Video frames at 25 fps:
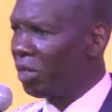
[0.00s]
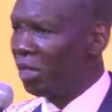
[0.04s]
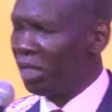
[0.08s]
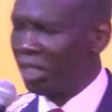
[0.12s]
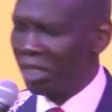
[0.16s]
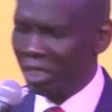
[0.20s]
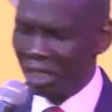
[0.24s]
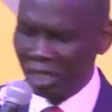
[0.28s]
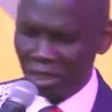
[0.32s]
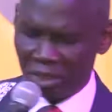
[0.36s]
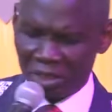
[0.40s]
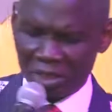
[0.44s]

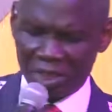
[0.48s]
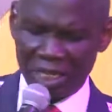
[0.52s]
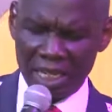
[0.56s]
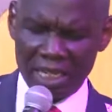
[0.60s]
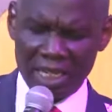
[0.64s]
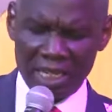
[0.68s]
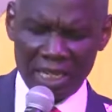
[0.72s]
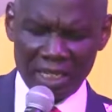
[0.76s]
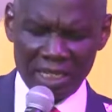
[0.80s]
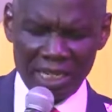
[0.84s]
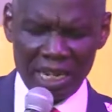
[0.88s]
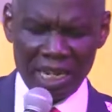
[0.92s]
read it
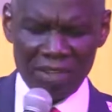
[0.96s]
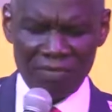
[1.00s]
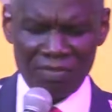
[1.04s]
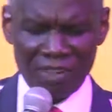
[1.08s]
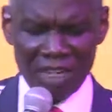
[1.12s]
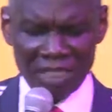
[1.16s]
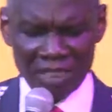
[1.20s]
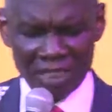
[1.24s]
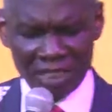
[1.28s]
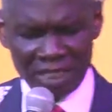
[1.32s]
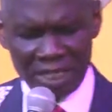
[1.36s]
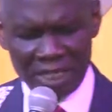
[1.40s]
together? That
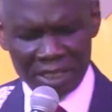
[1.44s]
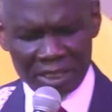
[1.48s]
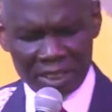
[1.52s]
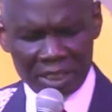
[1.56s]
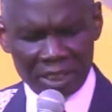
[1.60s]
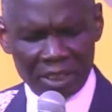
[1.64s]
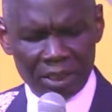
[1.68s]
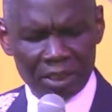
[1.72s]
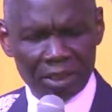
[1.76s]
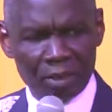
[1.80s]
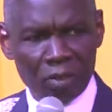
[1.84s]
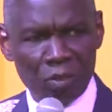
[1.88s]
verse
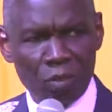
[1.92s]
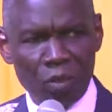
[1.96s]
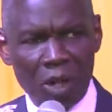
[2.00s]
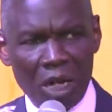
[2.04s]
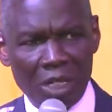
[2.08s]
18.